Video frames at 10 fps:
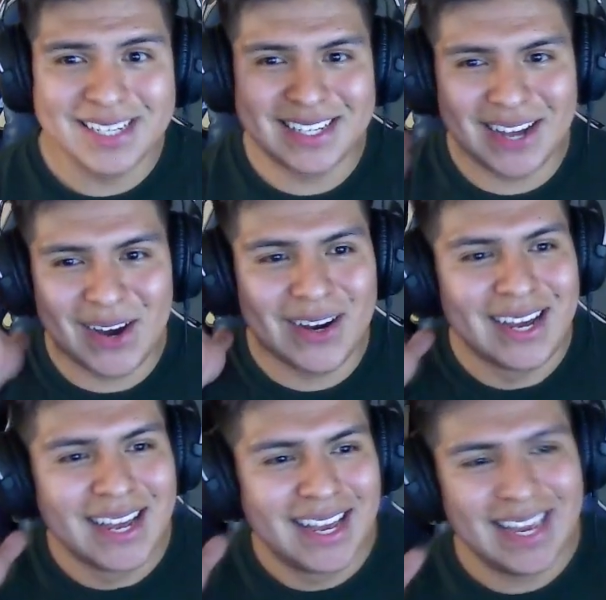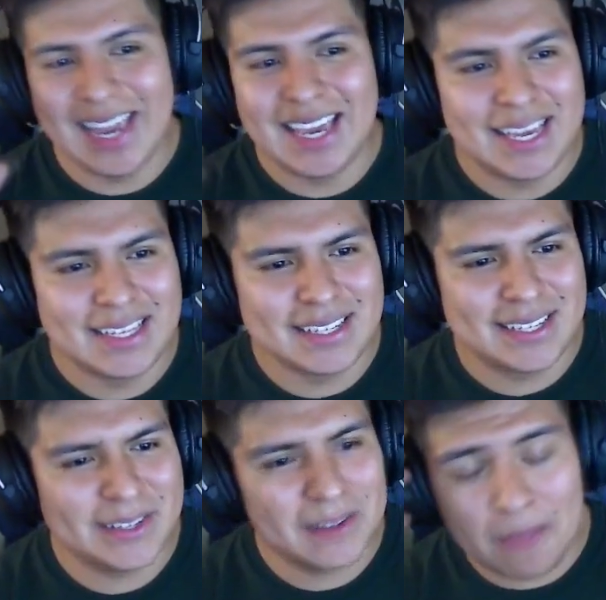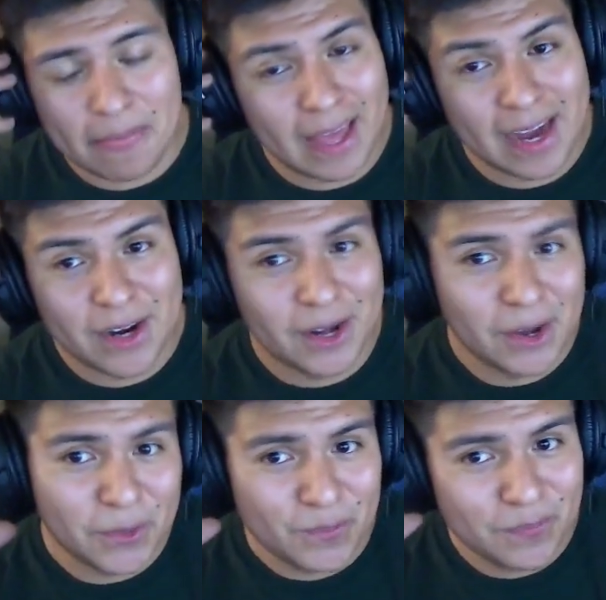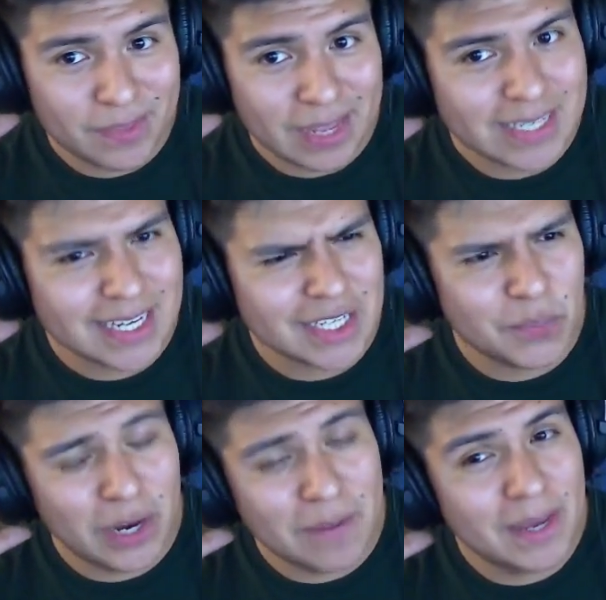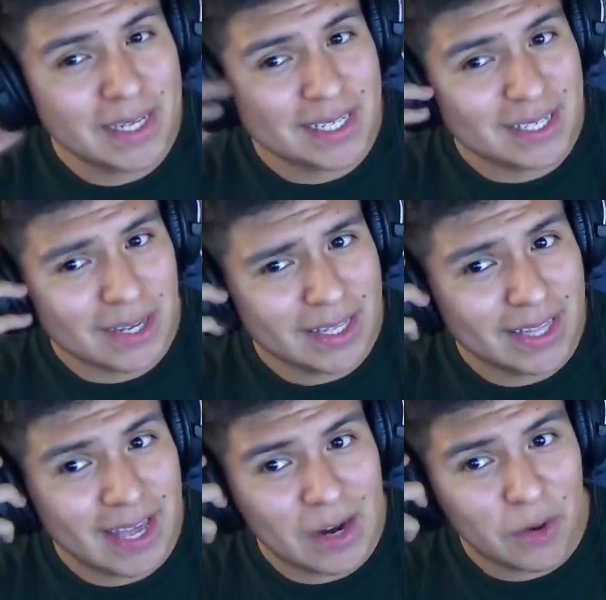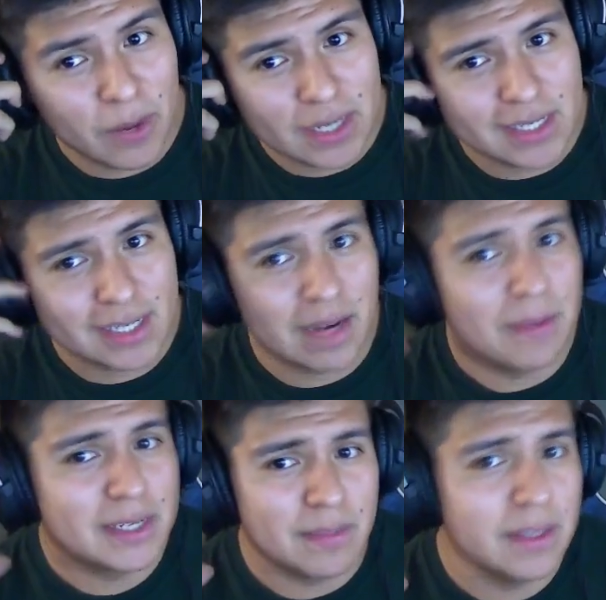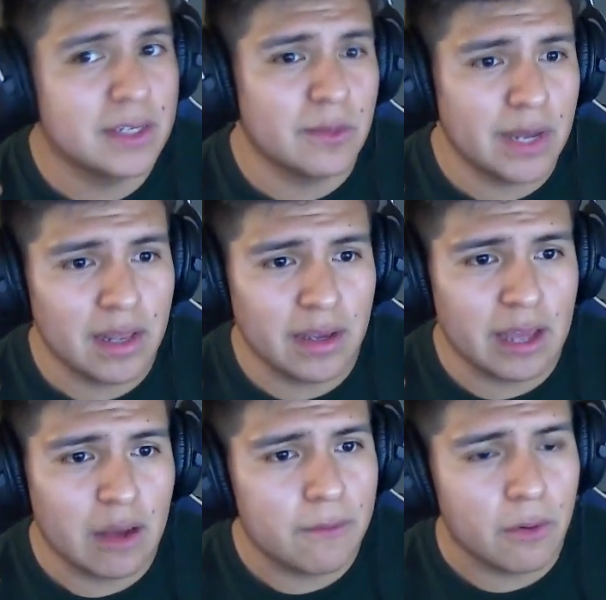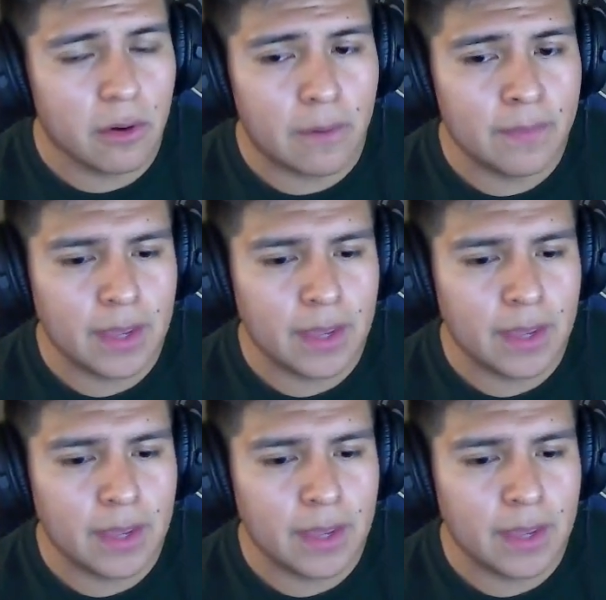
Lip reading: So it's I don't know. That's actually pretty mixy. So I think the NL West is going to be something to really look out for.